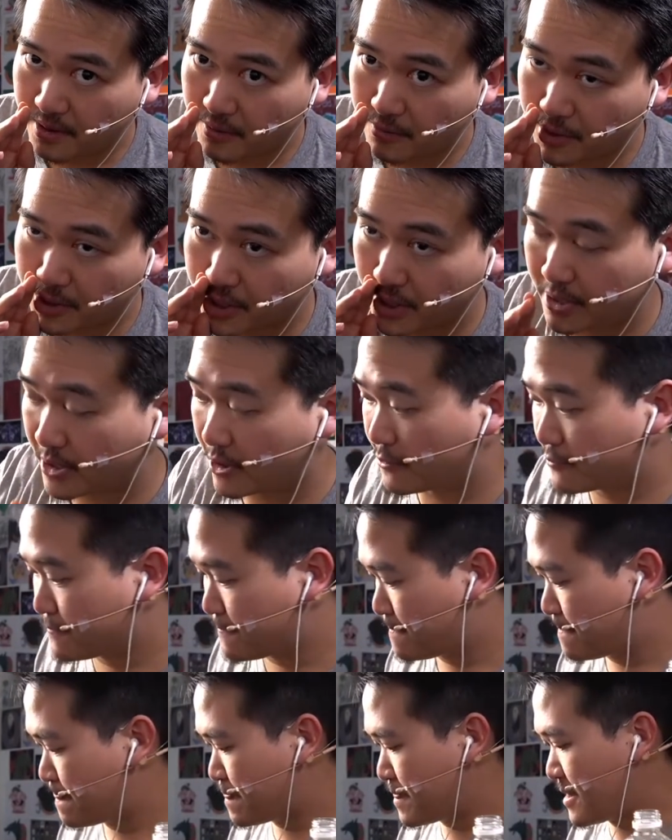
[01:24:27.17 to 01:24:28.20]
which they don't.
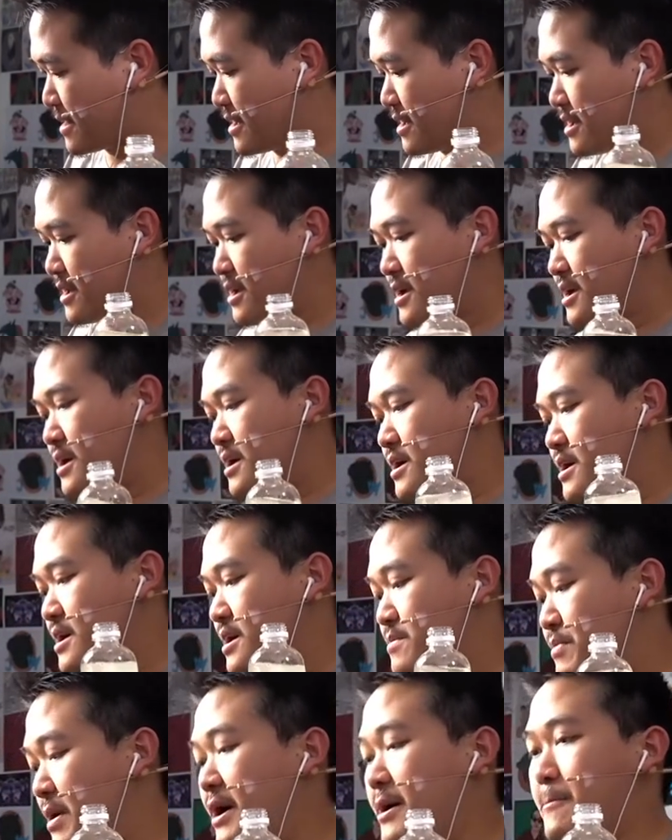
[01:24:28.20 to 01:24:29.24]

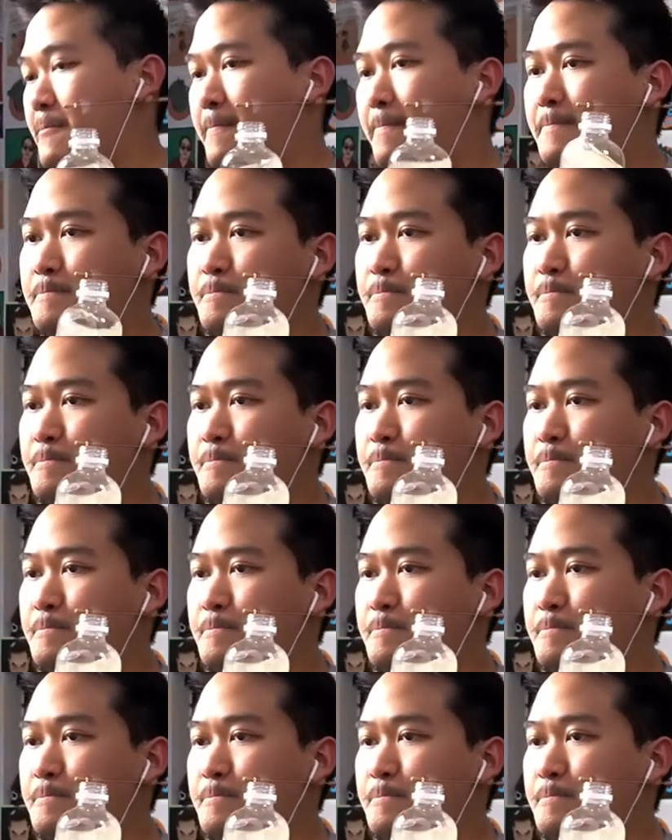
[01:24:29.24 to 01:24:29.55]
But